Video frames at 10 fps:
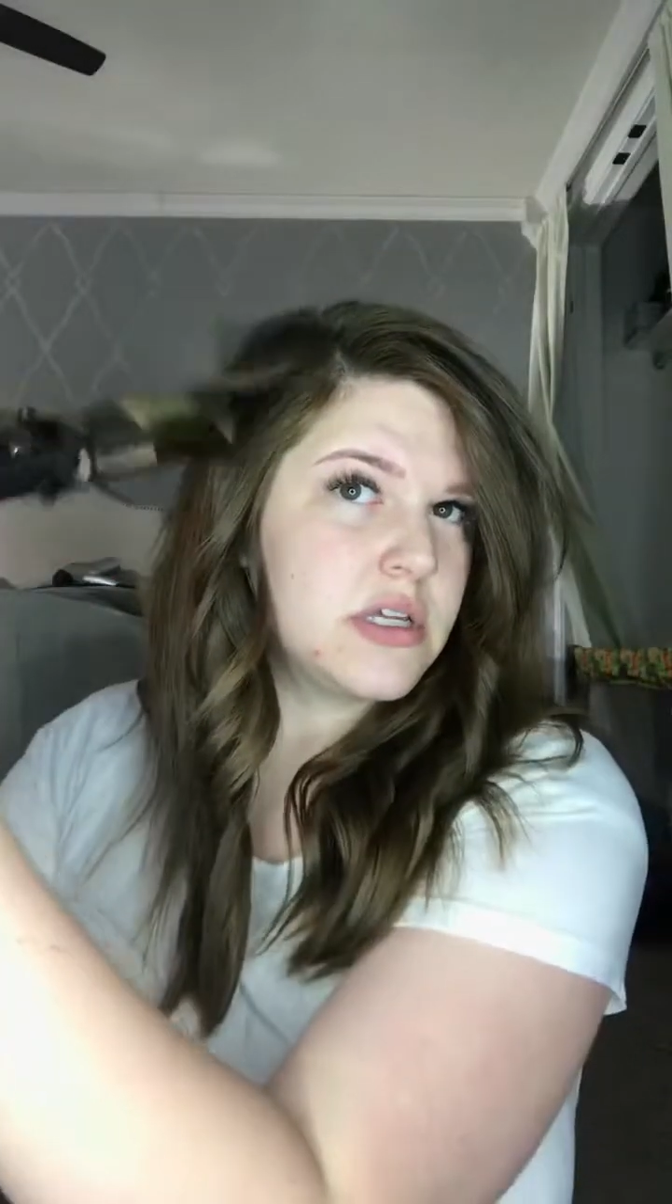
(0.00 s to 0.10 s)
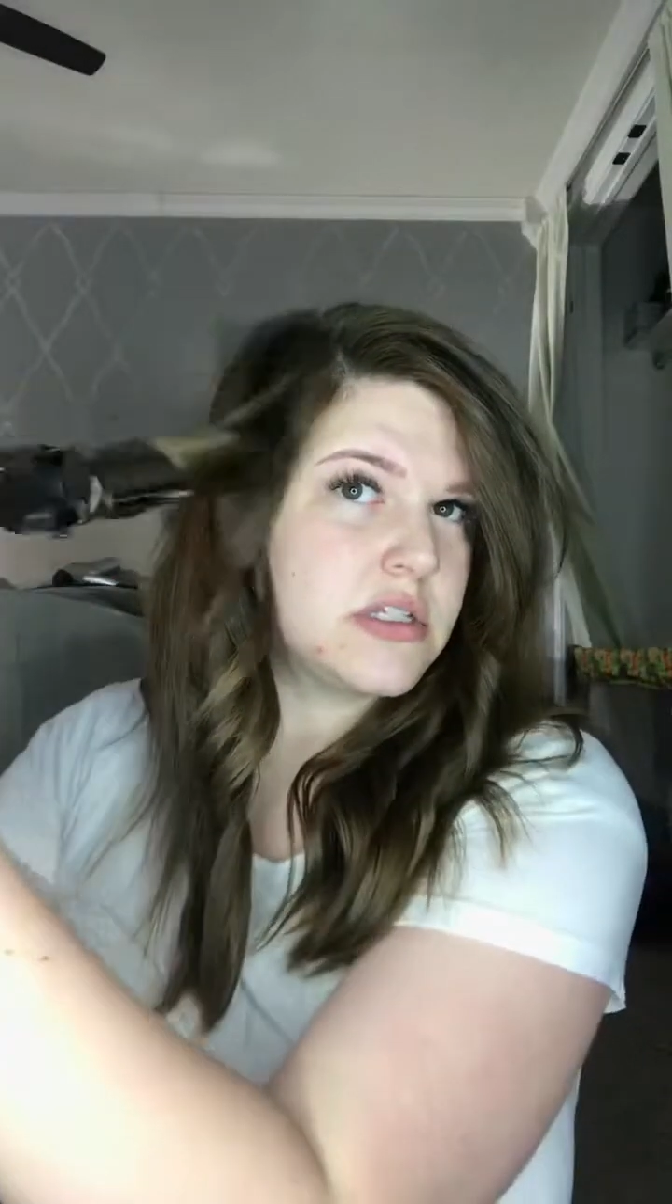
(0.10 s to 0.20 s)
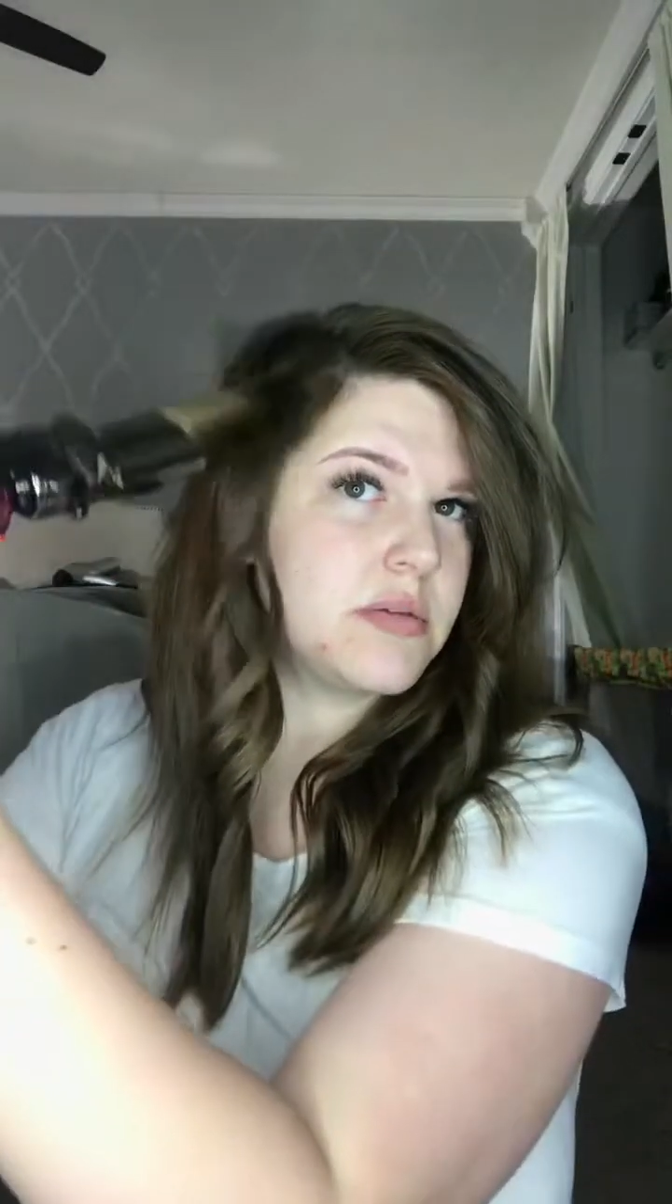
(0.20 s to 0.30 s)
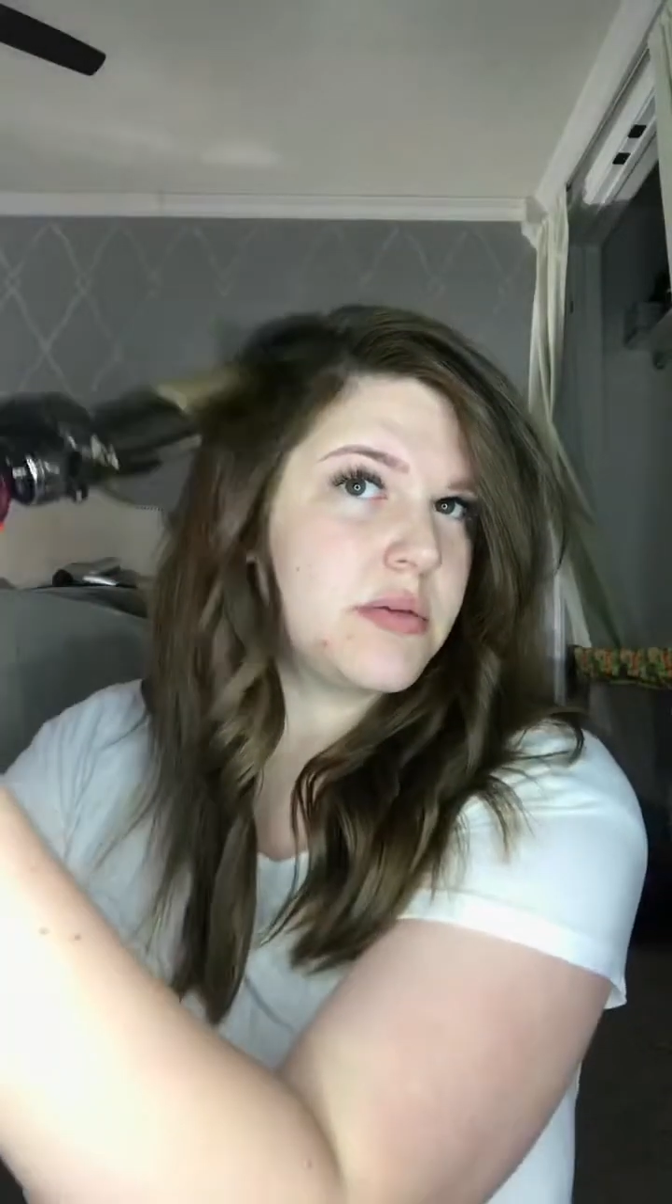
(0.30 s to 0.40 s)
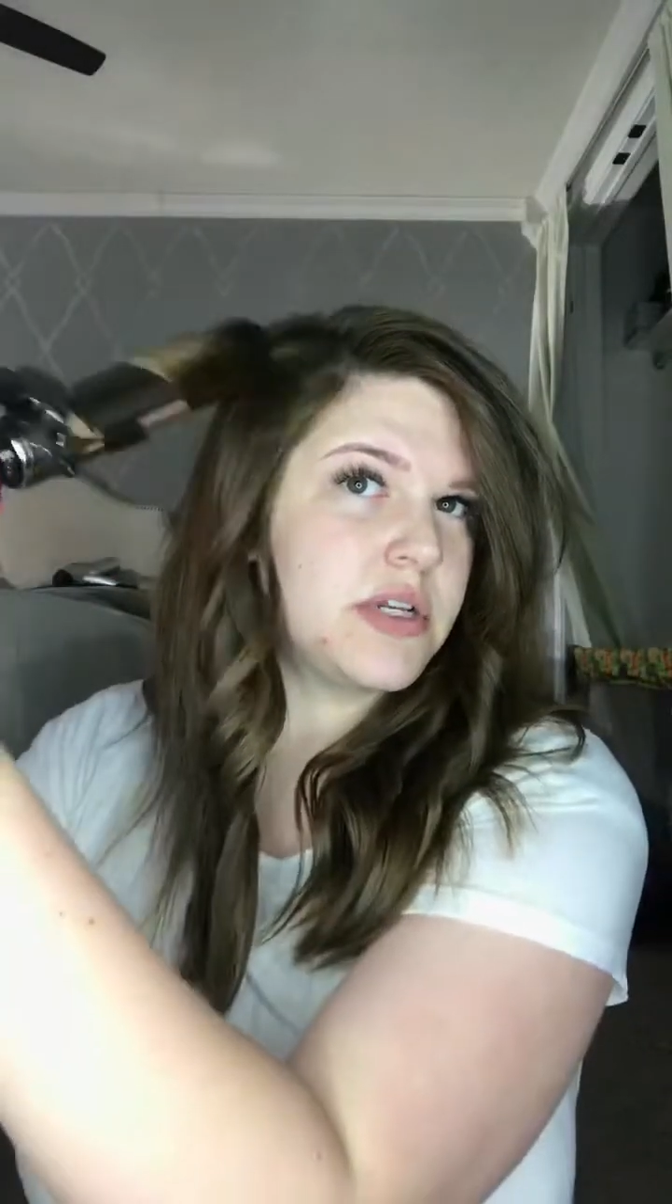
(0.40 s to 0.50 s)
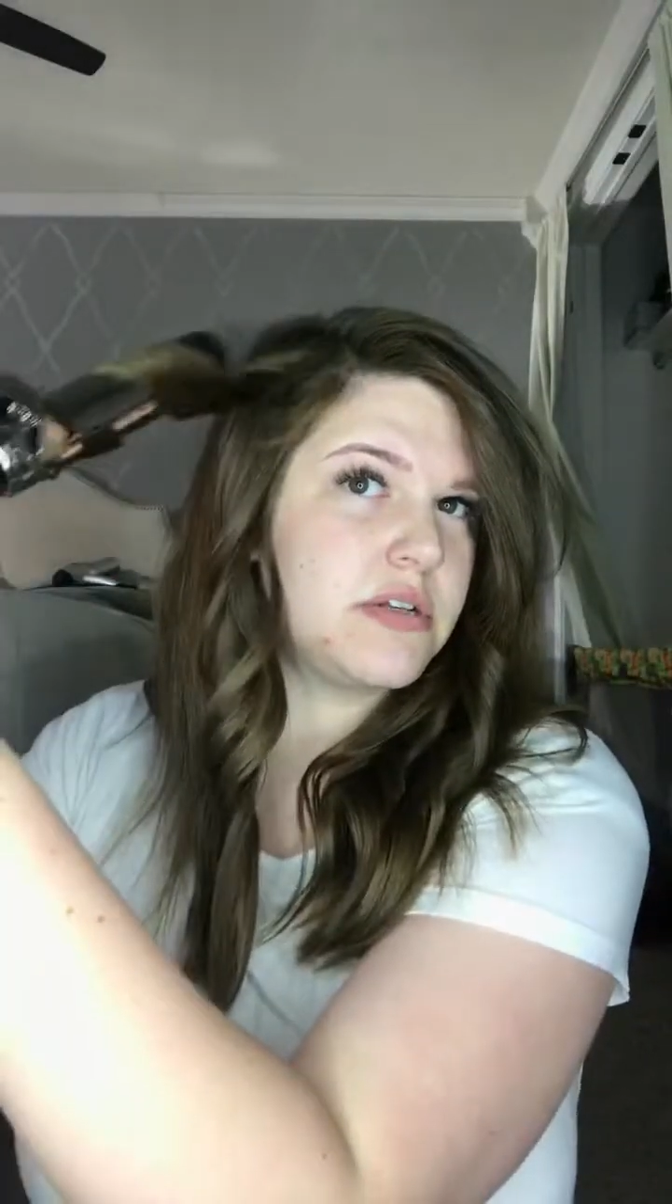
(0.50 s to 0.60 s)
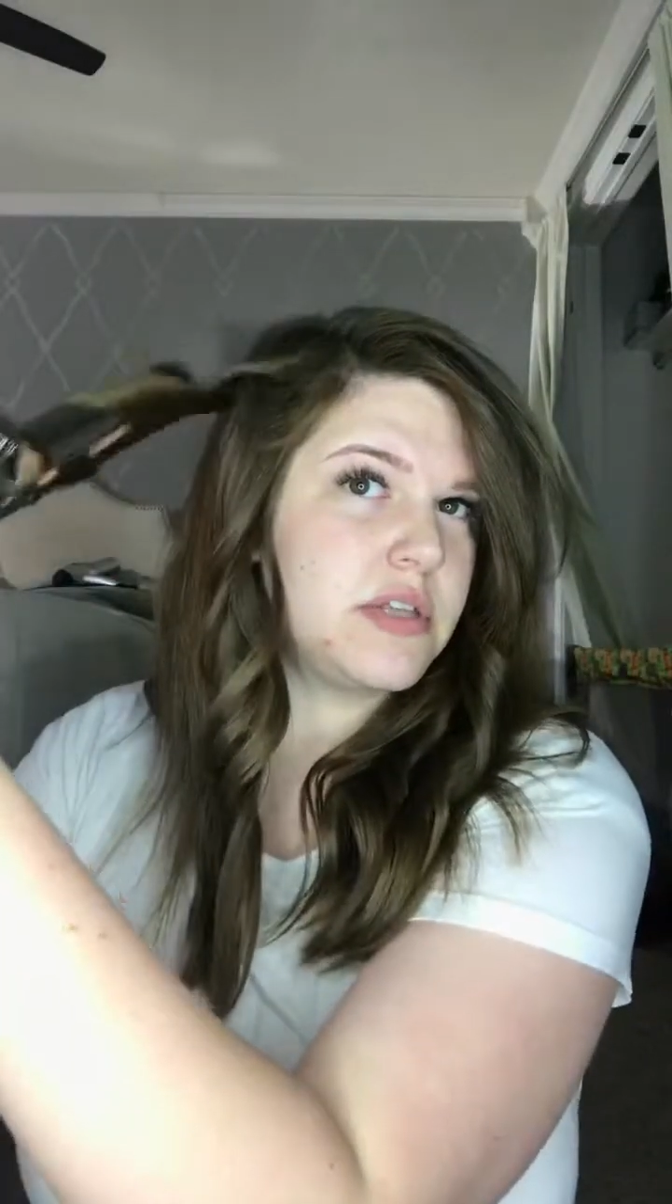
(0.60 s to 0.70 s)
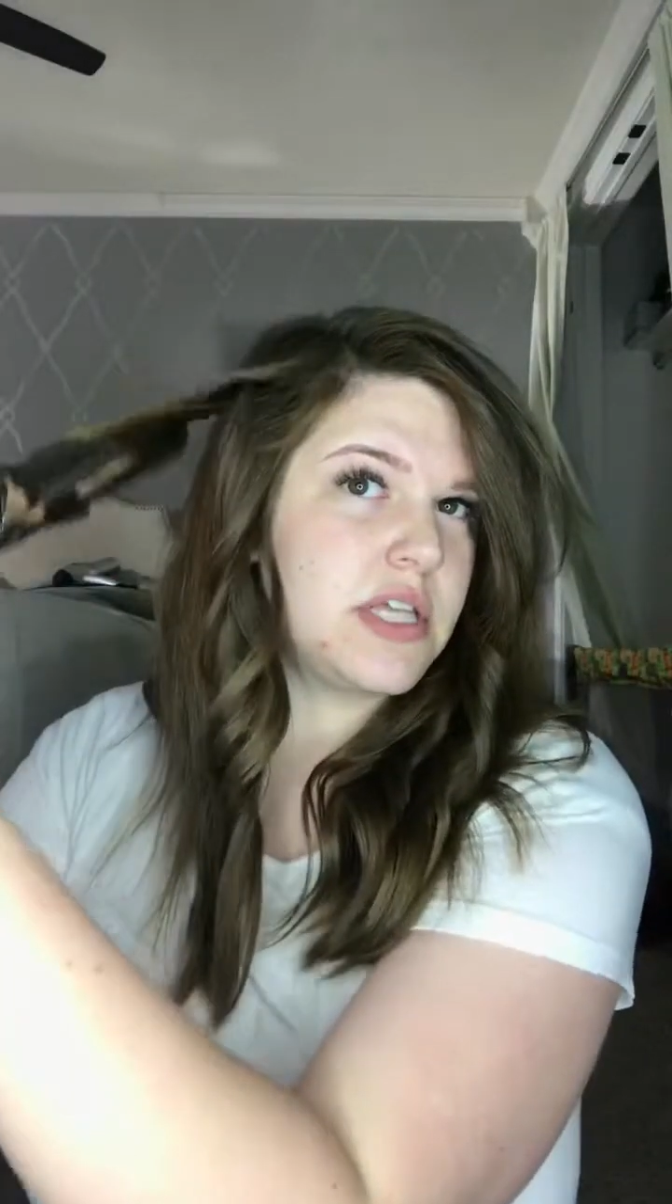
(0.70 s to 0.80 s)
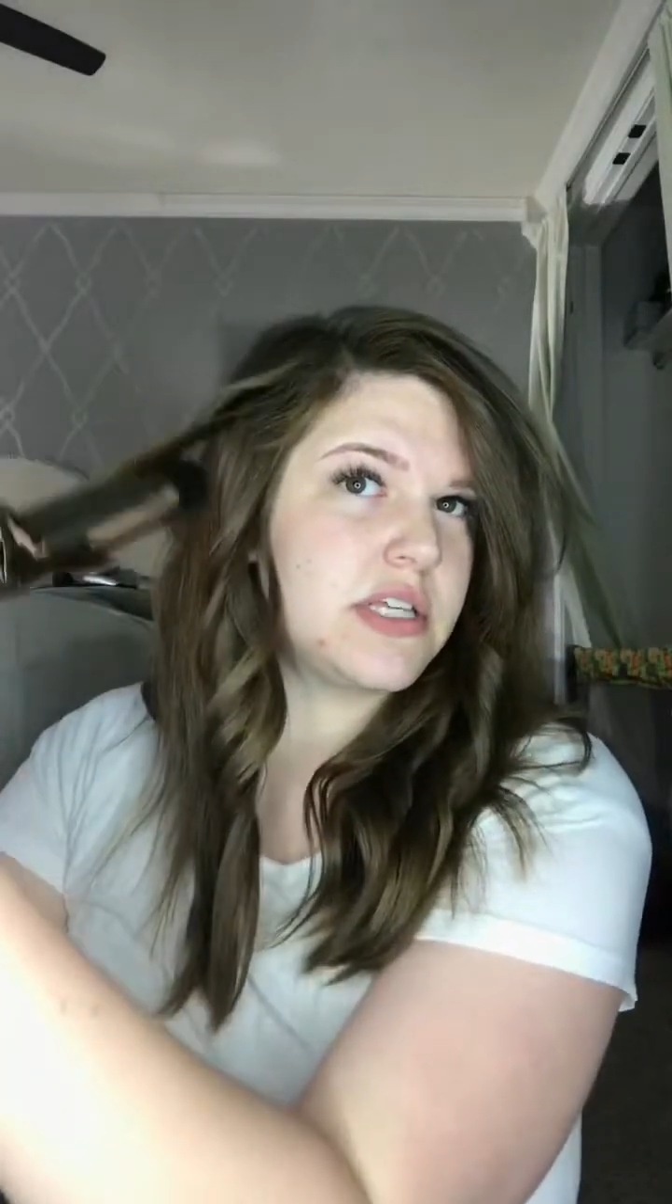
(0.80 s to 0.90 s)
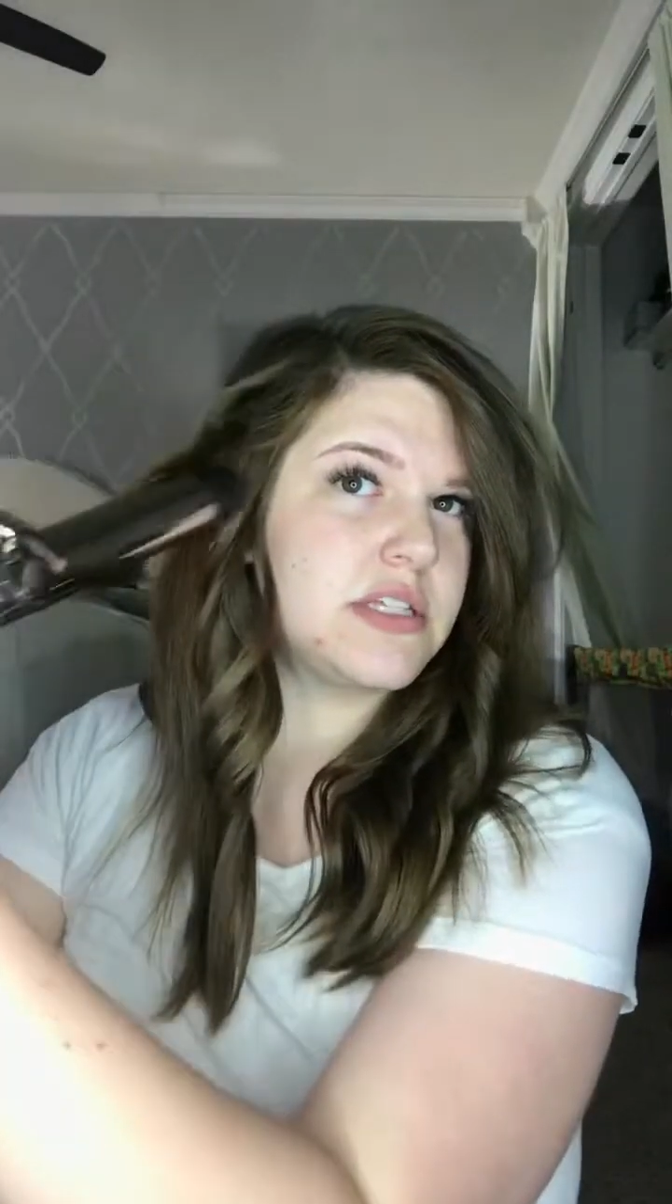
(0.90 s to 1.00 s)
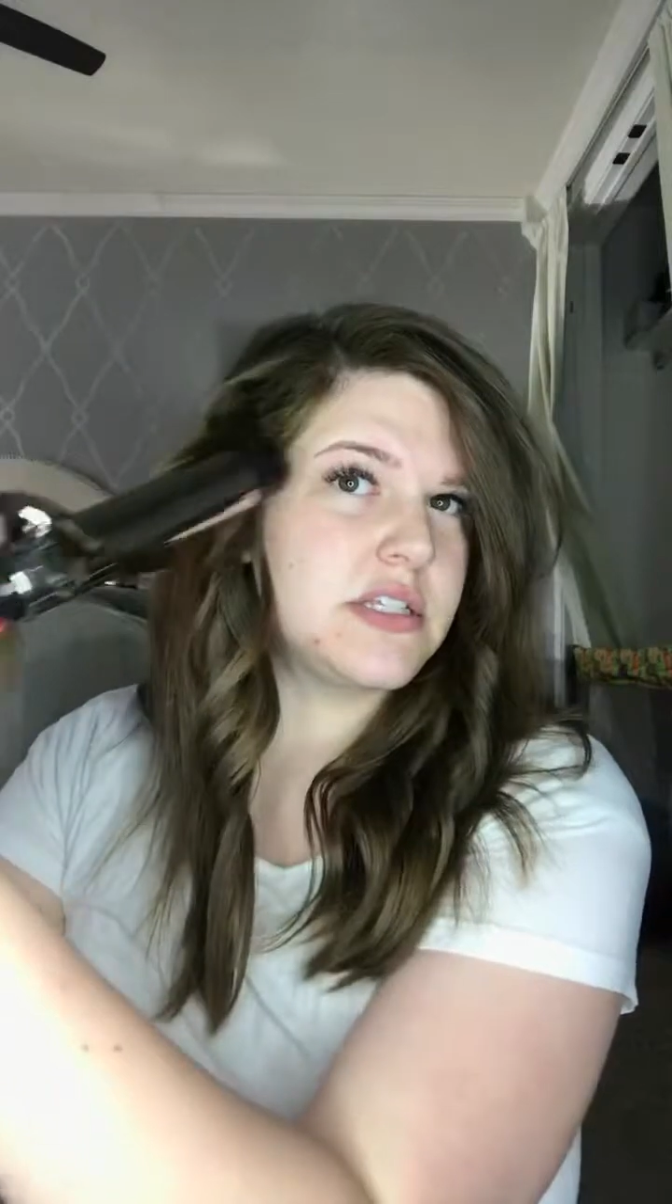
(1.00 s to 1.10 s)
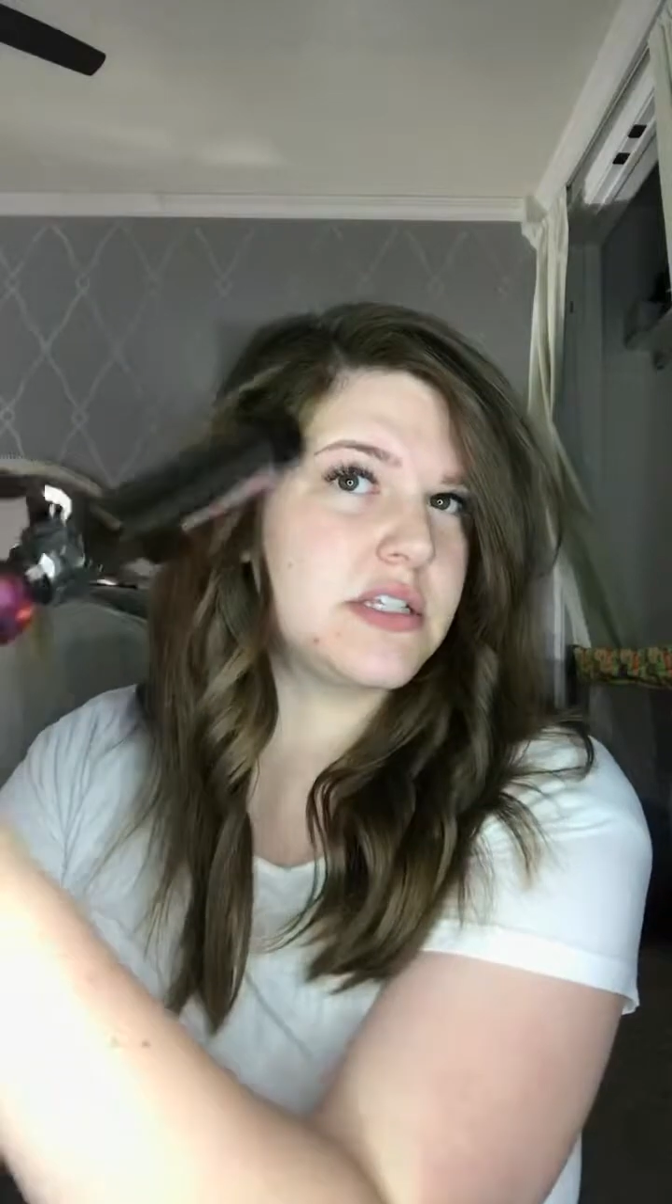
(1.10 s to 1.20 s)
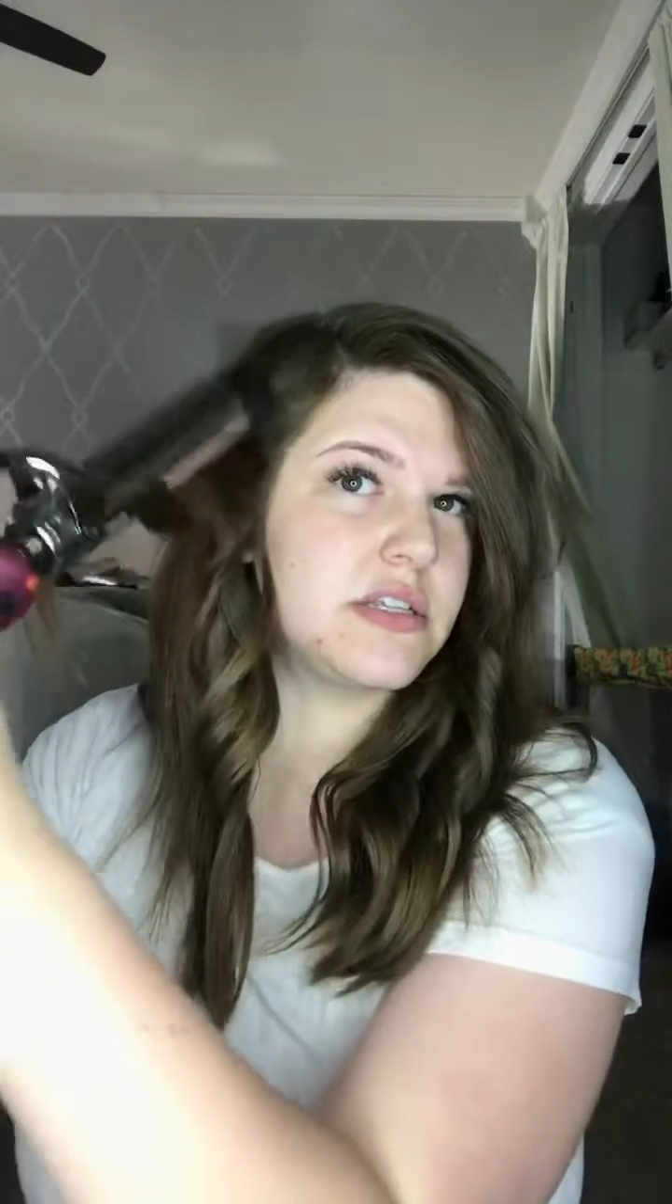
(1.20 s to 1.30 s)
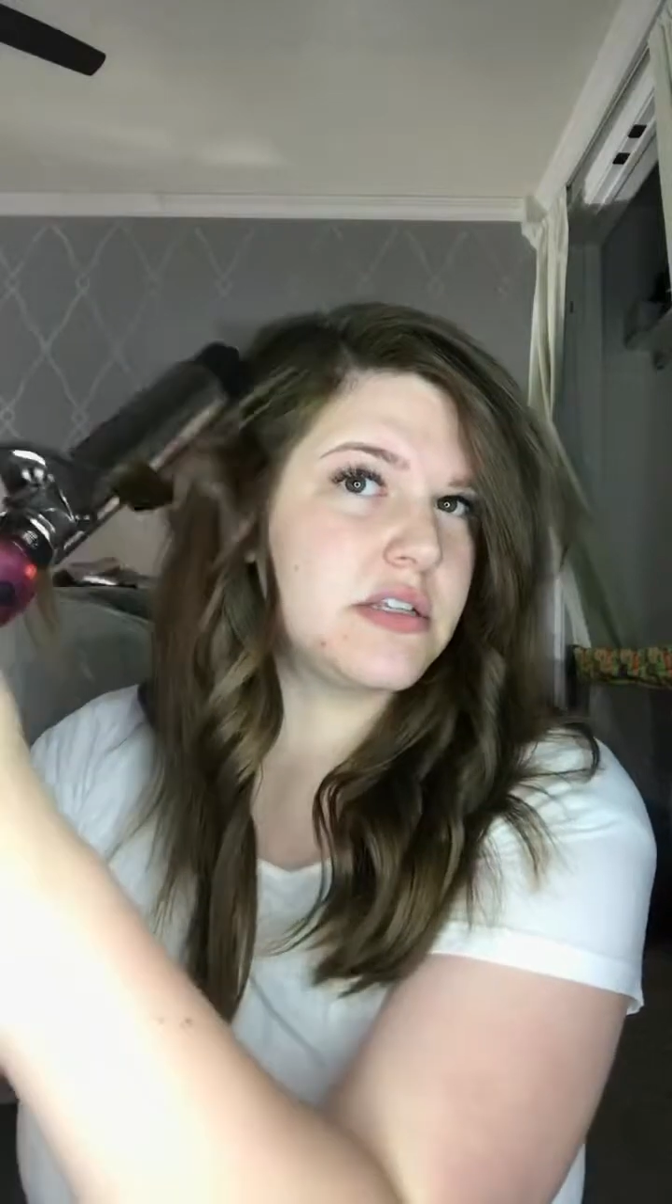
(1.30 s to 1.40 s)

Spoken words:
So I'm going to do this,